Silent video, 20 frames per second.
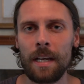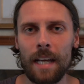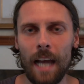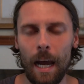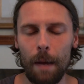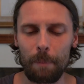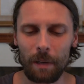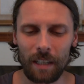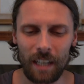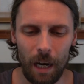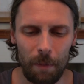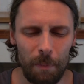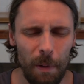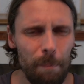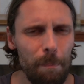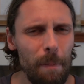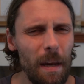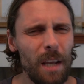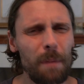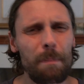and become a
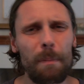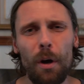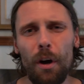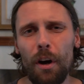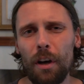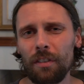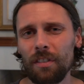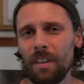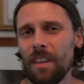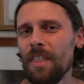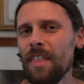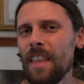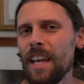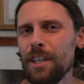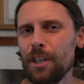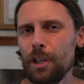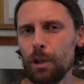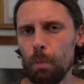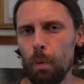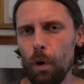better person
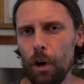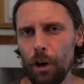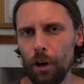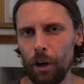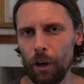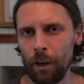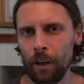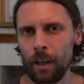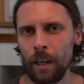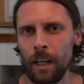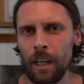than you were.